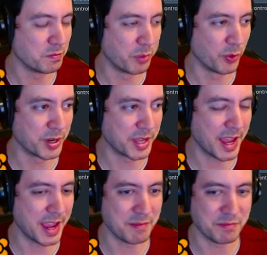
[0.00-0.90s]
board
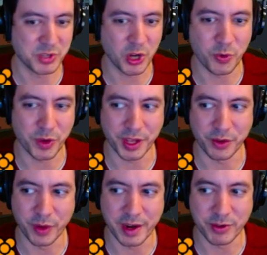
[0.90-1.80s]
game token,
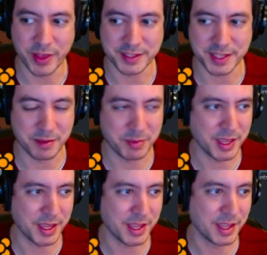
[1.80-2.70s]
whatever that's going to
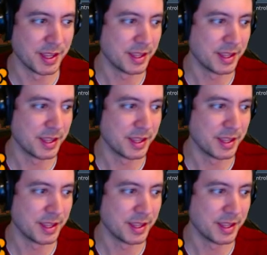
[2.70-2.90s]
be.